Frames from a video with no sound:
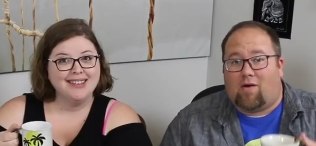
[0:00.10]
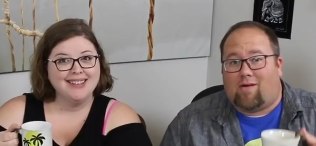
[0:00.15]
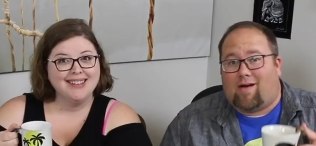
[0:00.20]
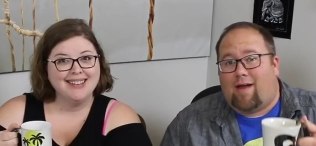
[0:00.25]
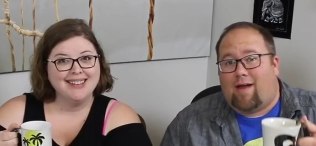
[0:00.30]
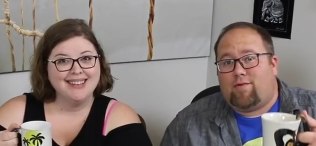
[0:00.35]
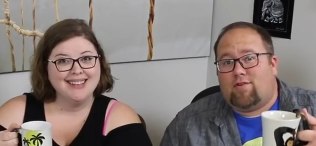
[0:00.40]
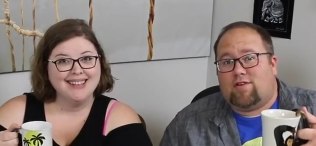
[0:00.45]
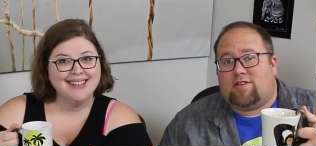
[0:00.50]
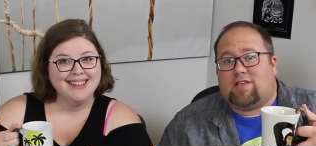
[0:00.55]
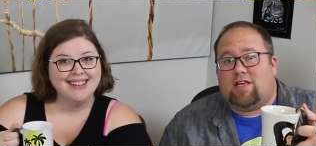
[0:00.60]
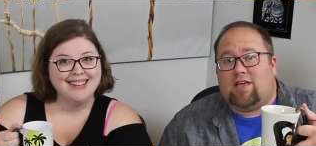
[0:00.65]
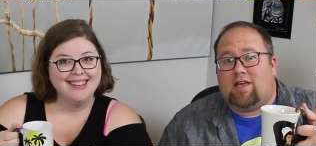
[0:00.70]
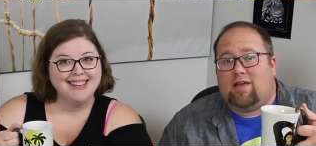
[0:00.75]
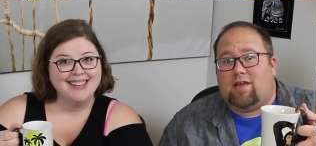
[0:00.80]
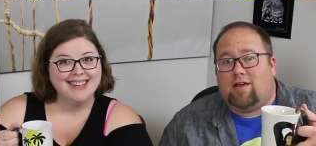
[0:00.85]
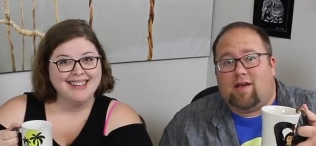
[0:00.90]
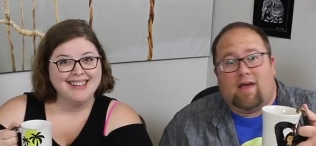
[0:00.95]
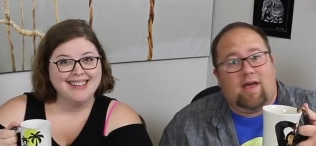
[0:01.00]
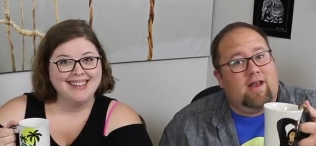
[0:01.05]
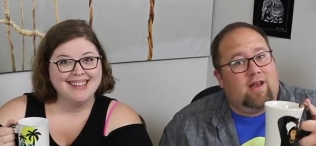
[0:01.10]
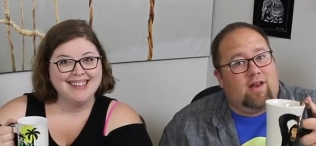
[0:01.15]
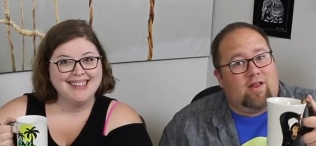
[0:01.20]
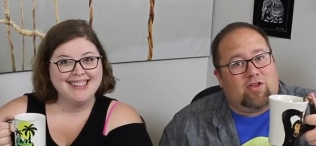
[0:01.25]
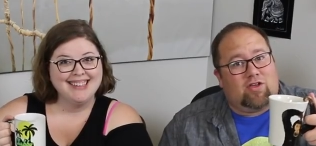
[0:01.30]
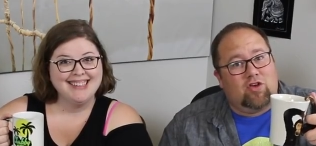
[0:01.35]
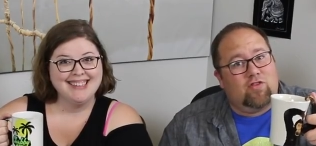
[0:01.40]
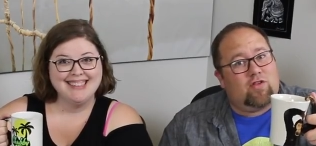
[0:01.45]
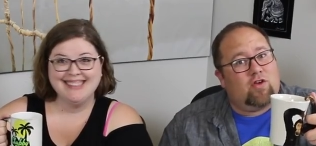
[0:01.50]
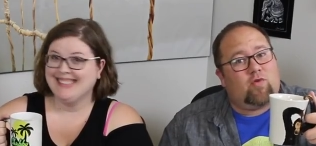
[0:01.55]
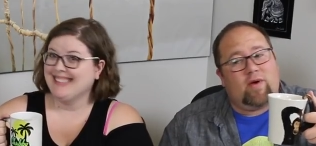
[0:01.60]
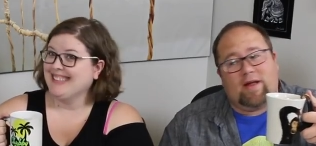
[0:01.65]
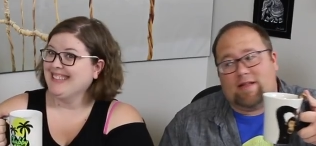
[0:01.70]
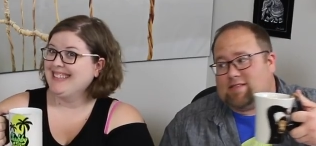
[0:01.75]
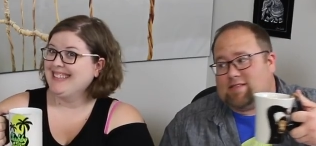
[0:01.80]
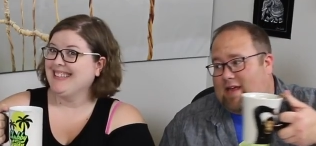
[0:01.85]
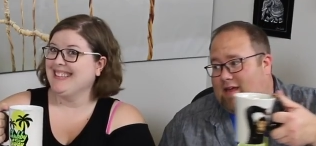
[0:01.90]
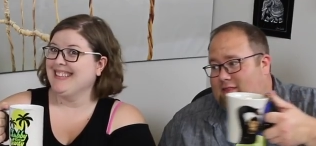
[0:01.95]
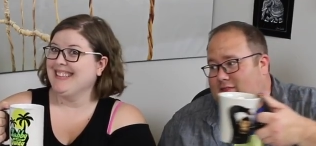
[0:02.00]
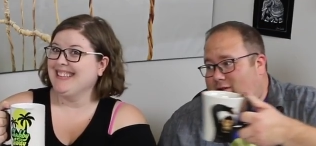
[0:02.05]
Speaker 1: grab your tea and cue the
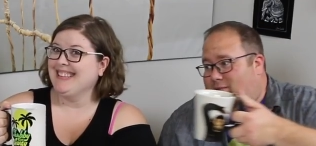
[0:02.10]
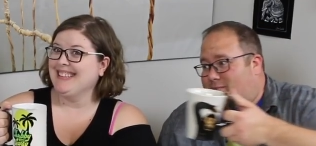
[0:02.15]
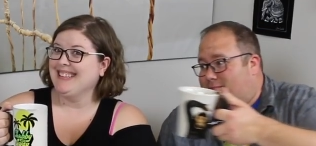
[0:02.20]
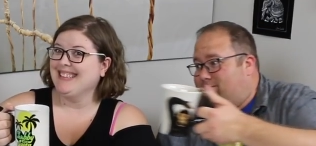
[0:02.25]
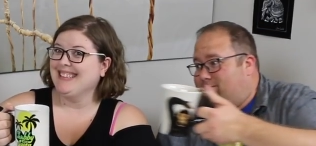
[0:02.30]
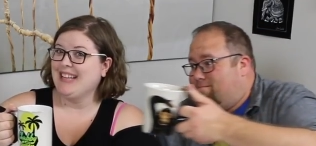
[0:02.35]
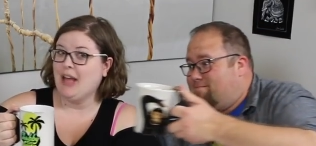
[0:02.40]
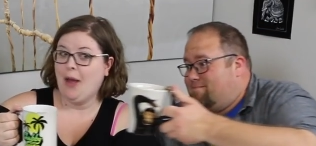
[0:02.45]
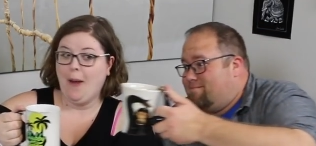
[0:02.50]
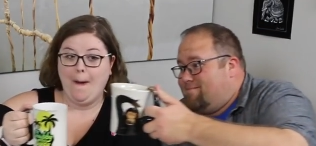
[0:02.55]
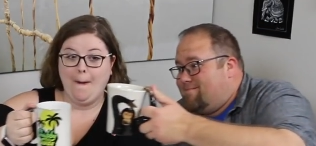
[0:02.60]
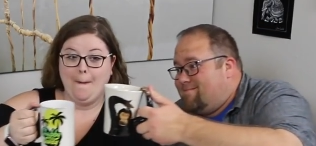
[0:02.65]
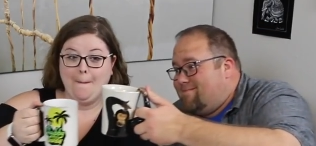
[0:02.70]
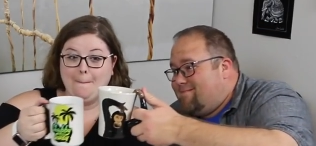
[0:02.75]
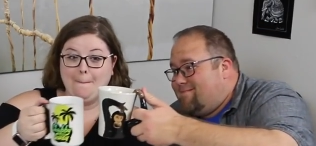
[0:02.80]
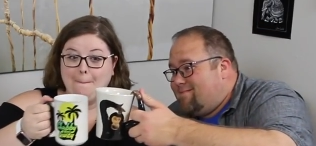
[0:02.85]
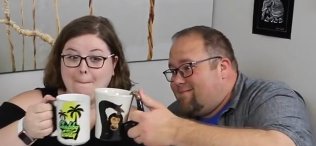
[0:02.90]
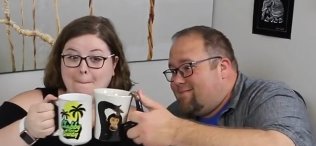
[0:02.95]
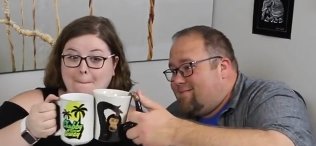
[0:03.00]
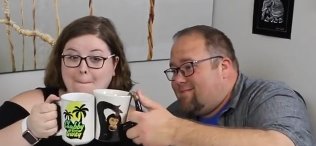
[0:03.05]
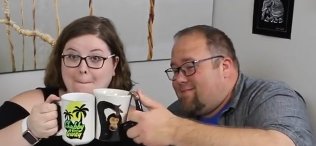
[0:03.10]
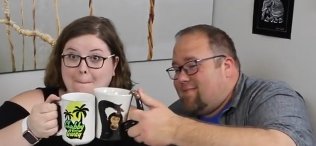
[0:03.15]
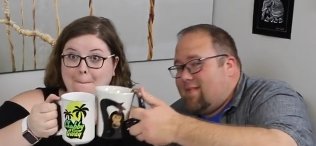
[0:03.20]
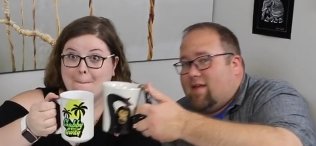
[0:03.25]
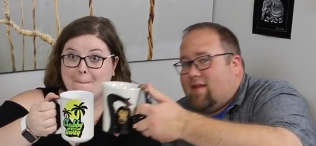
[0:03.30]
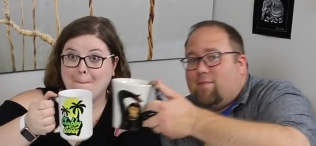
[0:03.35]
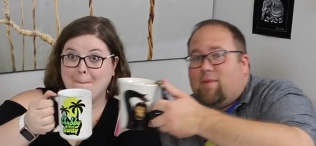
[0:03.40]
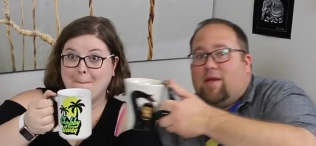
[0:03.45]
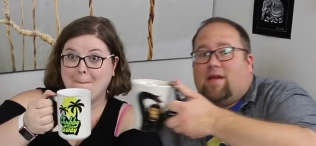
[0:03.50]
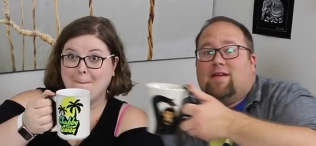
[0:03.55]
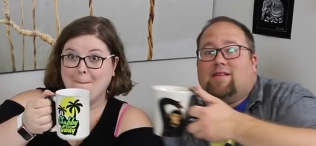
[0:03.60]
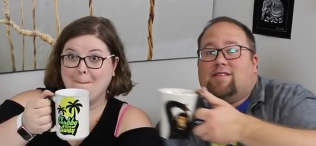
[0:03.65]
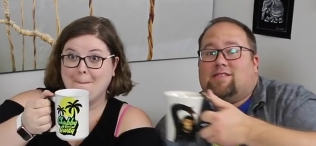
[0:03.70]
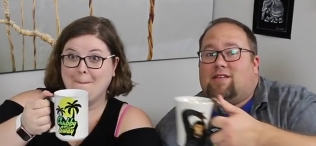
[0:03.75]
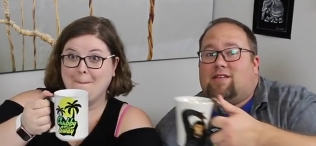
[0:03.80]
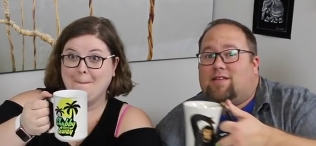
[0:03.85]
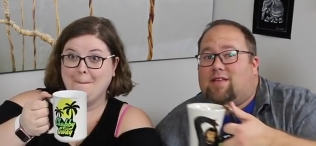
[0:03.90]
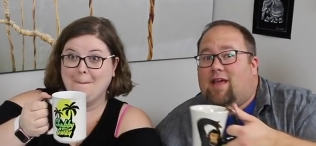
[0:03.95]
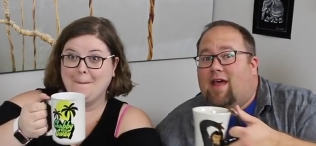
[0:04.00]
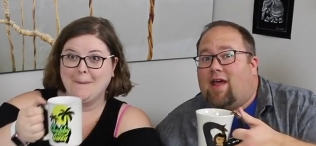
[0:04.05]
Queen's Anthem, because
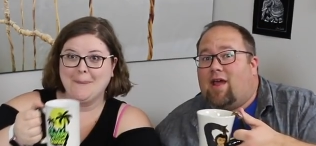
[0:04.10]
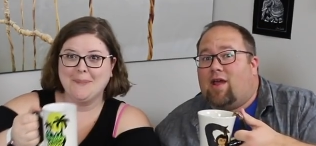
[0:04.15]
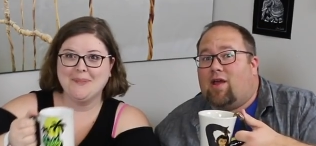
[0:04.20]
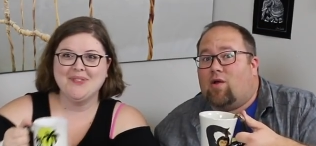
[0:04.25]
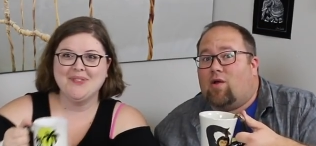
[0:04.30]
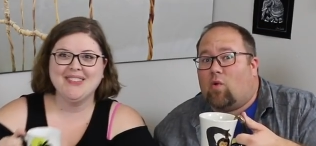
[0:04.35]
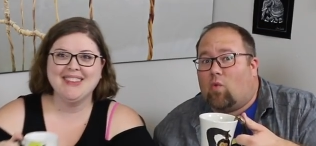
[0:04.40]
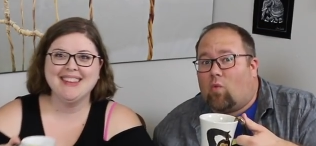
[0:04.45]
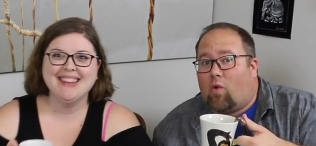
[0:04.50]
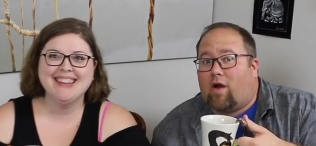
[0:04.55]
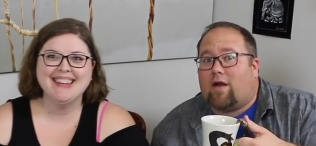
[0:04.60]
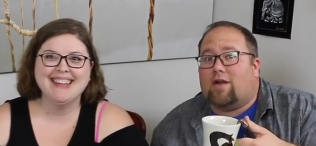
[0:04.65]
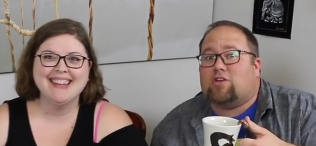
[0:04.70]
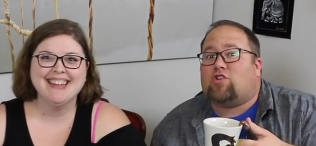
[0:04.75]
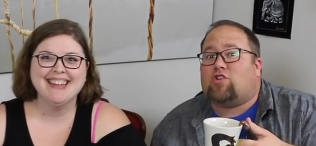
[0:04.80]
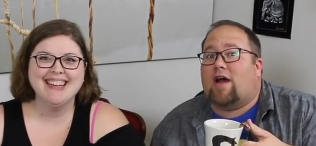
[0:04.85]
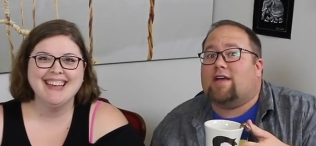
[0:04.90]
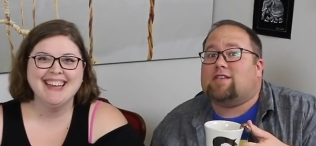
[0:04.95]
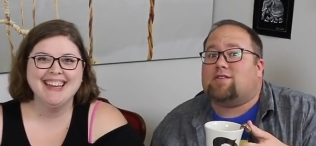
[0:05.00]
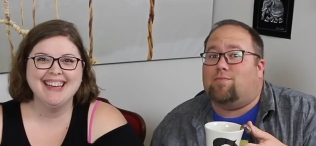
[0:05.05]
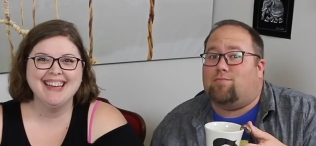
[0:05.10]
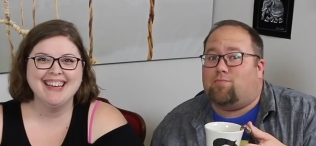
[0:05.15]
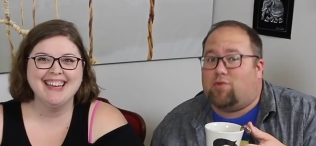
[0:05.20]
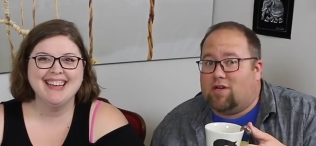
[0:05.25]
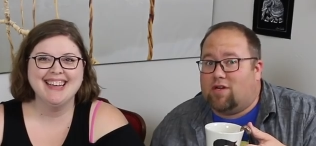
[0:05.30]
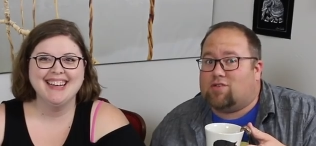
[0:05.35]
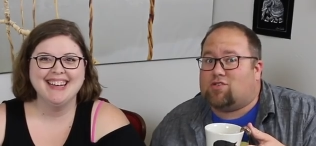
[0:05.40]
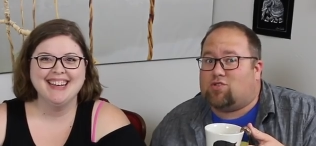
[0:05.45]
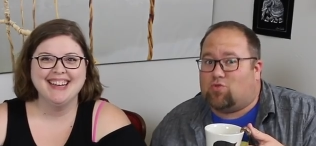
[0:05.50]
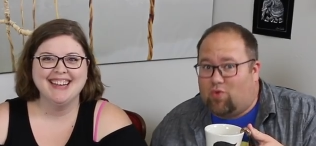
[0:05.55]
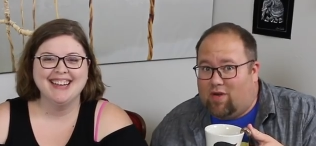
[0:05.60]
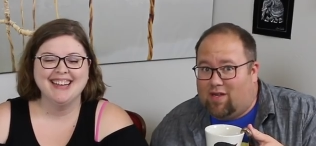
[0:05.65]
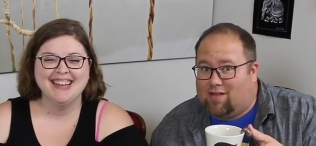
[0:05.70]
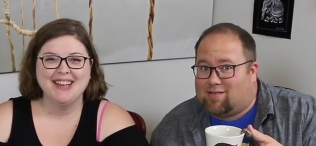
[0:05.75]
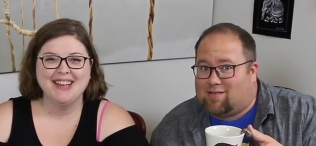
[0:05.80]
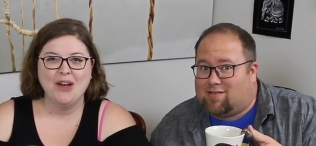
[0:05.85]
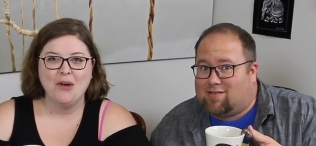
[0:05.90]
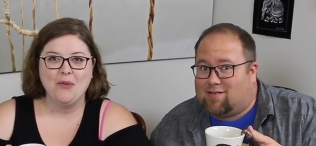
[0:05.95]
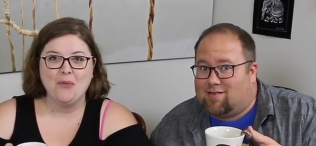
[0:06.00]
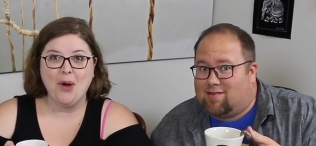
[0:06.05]
today we're gonna try some British sweets.